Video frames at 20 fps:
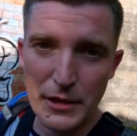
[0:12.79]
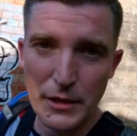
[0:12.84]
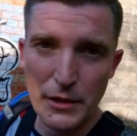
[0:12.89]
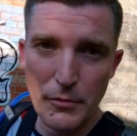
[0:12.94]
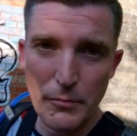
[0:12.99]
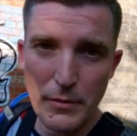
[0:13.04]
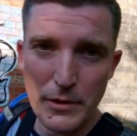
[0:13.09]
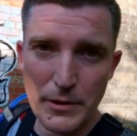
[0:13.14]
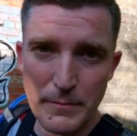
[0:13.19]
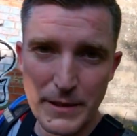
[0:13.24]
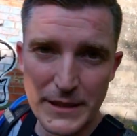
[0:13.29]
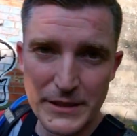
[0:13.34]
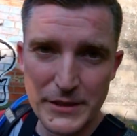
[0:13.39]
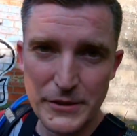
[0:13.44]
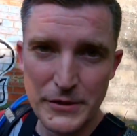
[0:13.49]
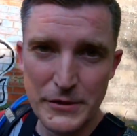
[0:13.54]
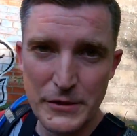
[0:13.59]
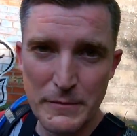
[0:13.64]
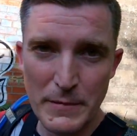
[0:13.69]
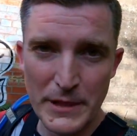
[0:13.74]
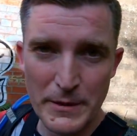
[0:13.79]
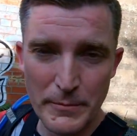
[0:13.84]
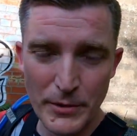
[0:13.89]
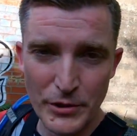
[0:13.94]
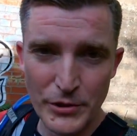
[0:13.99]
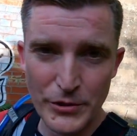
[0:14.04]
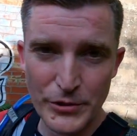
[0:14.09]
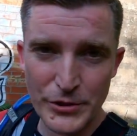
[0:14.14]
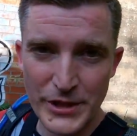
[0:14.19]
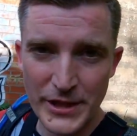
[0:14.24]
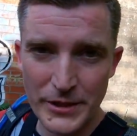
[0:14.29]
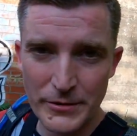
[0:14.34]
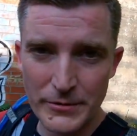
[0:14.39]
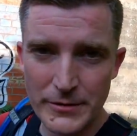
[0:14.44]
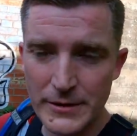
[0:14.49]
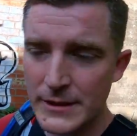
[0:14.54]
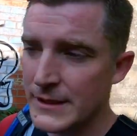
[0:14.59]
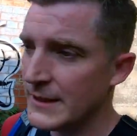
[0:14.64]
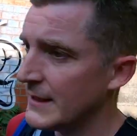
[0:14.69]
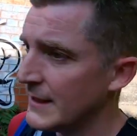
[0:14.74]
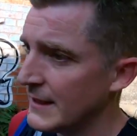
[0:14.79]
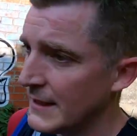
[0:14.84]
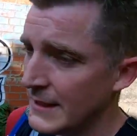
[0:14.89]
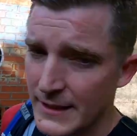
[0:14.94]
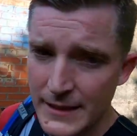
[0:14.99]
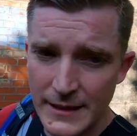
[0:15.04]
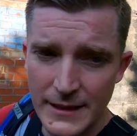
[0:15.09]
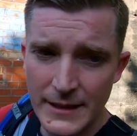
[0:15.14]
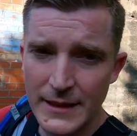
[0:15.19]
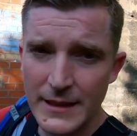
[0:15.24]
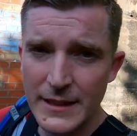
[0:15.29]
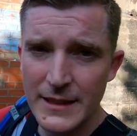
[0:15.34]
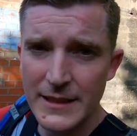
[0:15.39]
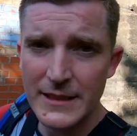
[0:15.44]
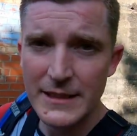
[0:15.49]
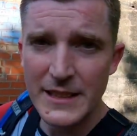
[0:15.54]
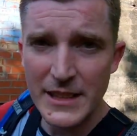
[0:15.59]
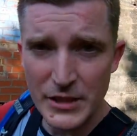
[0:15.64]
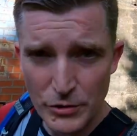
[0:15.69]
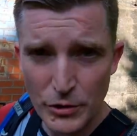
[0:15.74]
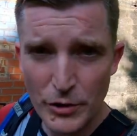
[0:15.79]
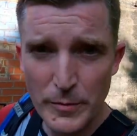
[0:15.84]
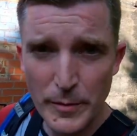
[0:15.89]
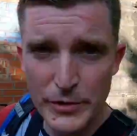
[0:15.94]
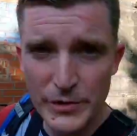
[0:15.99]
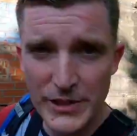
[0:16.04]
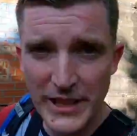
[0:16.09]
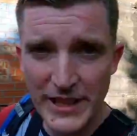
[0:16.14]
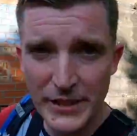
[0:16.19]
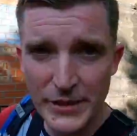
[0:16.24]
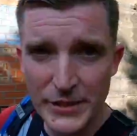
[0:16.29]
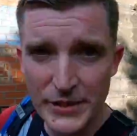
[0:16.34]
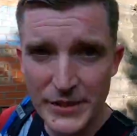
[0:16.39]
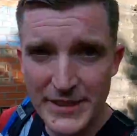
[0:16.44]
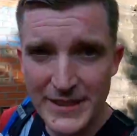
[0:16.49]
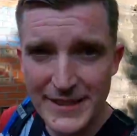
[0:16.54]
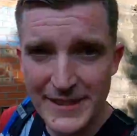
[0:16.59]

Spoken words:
Welcome back to Moneymonger's channel. Let's talk about tyres.